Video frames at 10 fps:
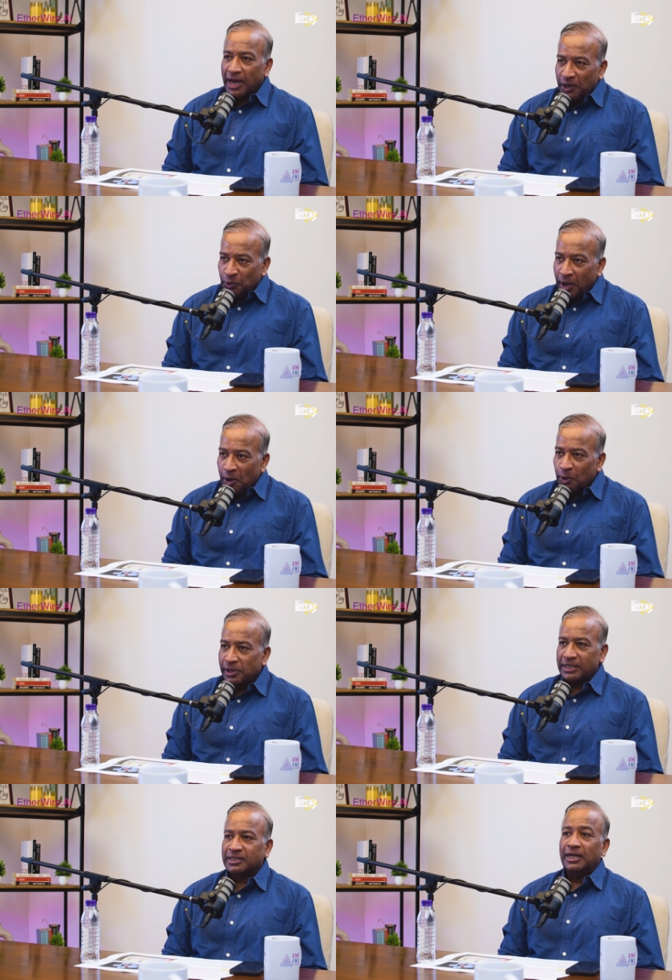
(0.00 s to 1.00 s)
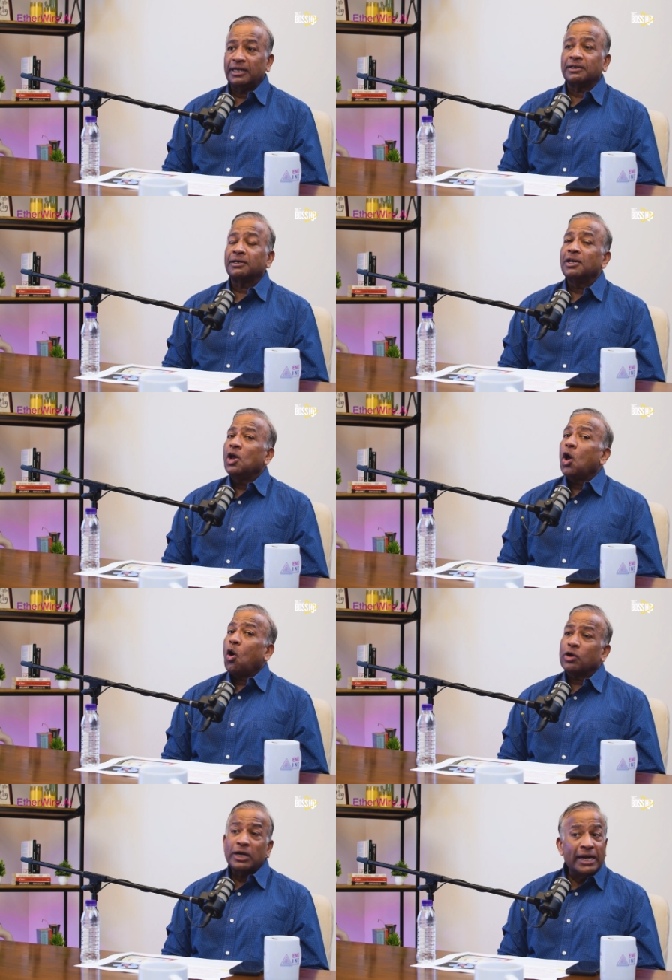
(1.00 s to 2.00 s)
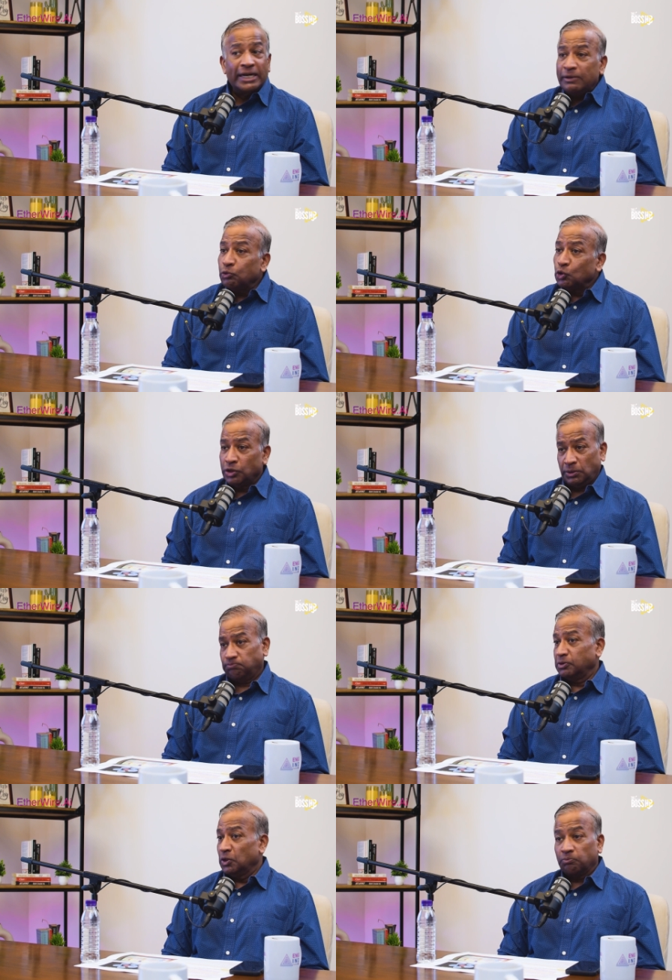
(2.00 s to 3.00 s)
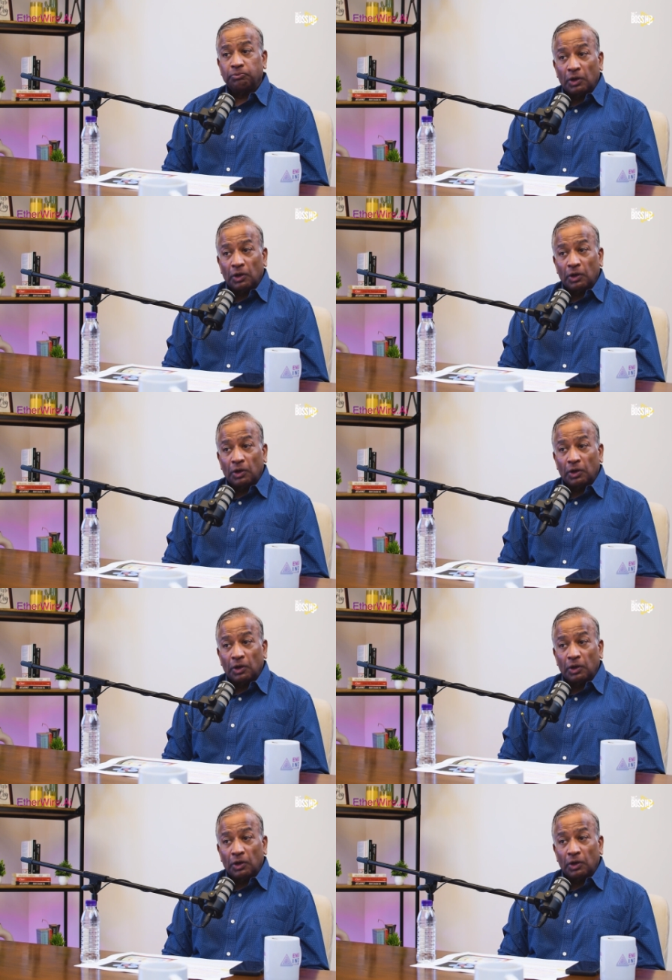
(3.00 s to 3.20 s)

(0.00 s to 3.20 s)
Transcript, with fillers: scared to get onto the escalator hmm. or a lady whose, you know,